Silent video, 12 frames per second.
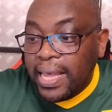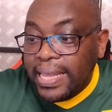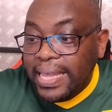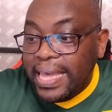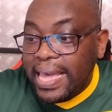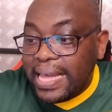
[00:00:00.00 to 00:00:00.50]

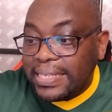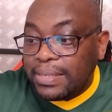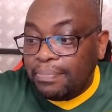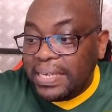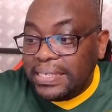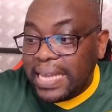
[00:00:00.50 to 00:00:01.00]
he has
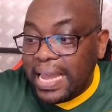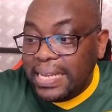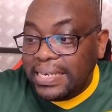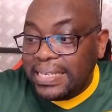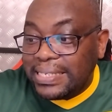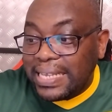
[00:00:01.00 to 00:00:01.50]

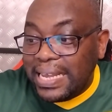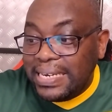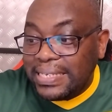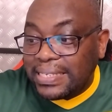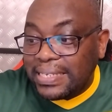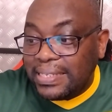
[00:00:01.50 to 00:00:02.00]
maintained his
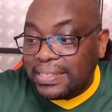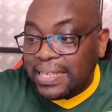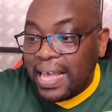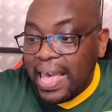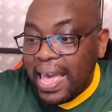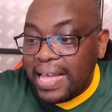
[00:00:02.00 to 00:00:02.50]
innocence
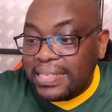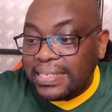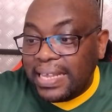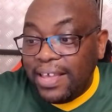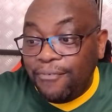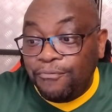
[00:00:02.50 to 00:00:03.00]
as
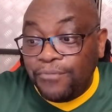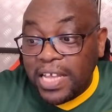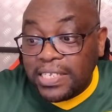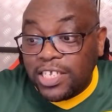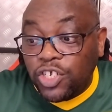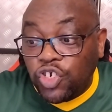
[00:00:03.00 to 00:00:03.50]
he
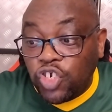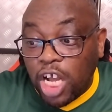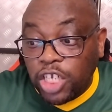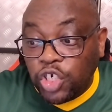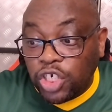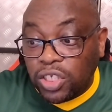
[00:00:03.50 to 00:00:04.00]
faces
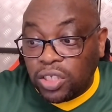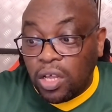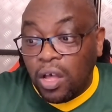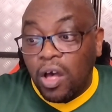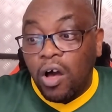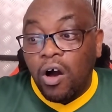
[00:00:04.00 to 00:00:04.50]
charges
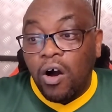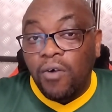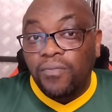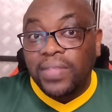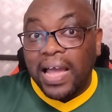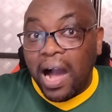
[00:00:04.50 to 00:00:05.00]

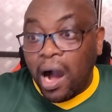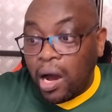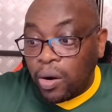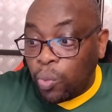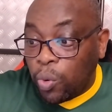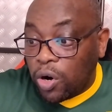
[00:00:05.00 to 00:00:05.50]
of the
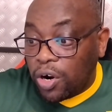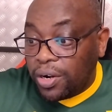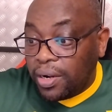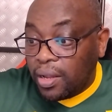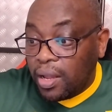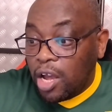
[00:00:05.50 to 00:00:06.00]

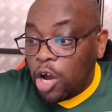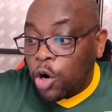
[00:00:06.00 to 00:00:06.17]
R-word,